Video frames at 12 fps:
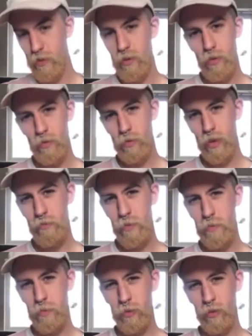give
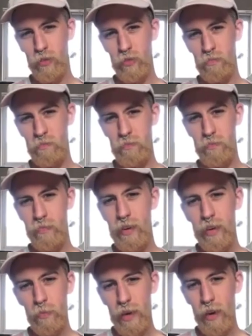people a little bit
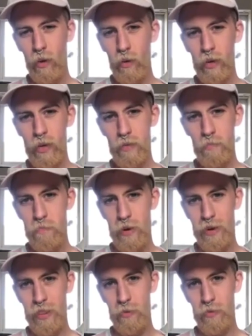longer, but I think
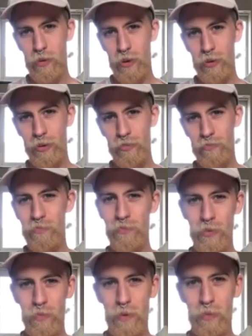we've got a good few
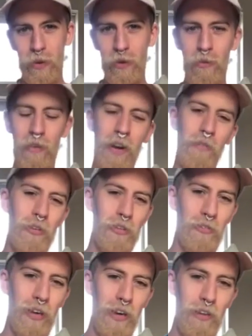people here already, which is really
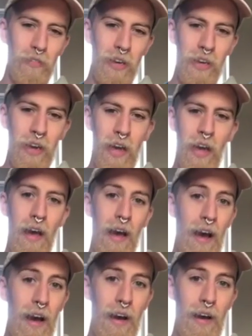lovely.
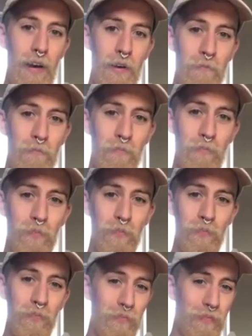
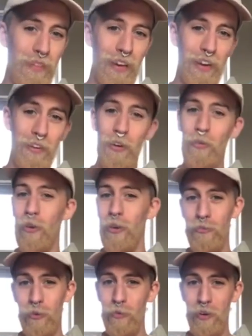I don't know what you've all
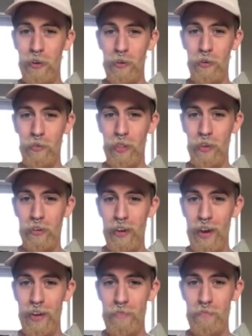been doing with your day,
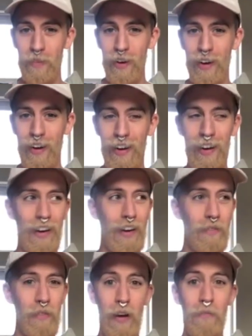but I
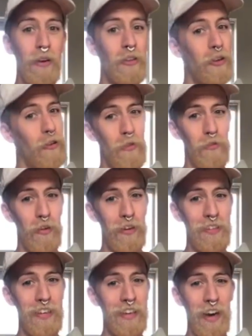managed to go for a run, didn't
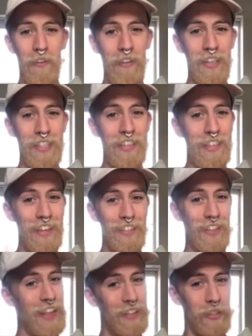get arrested, so that's
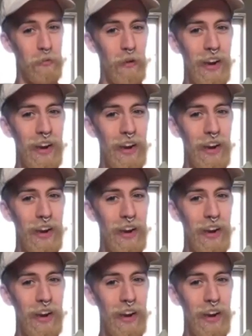a win.